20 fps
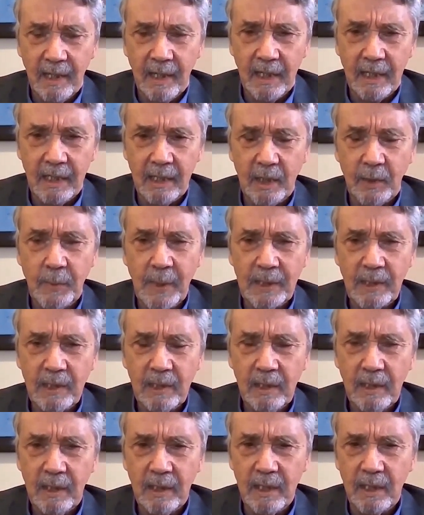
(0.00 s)
especially
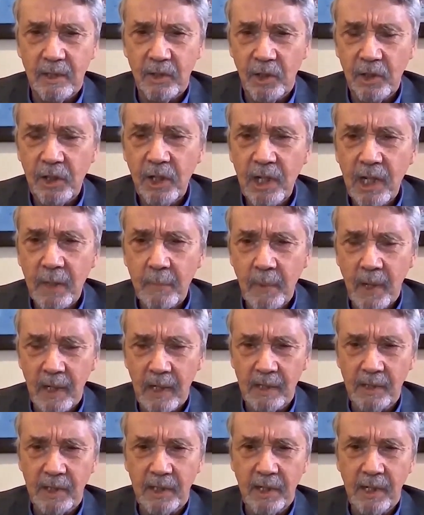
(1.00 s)
the Jide
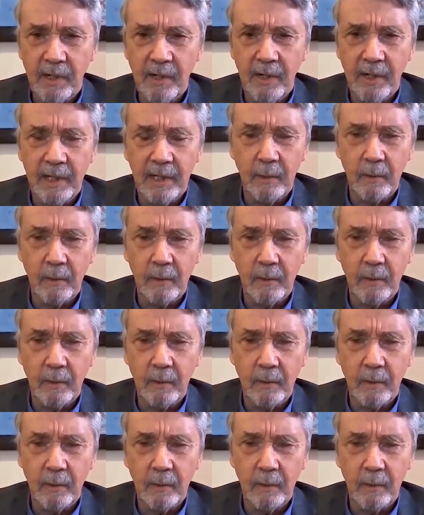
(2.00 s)
monastery,